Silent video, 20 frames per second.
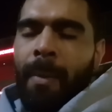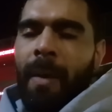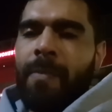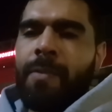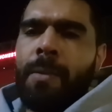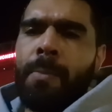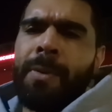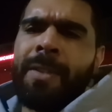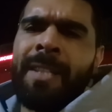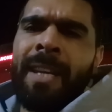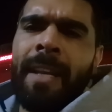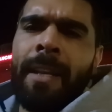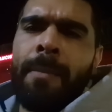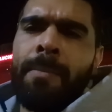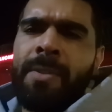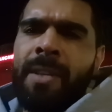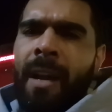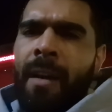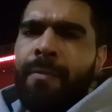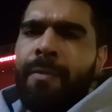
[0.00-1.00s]
him off to protect
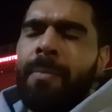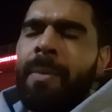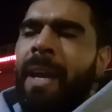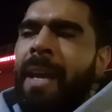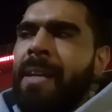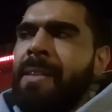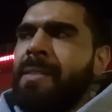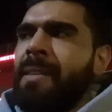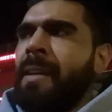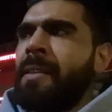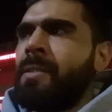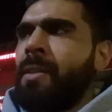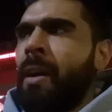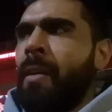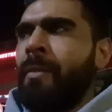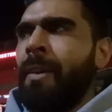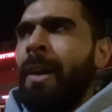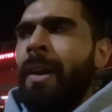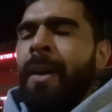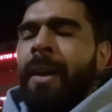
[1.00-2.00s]
himself from getting sent
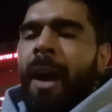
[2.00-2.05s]
off.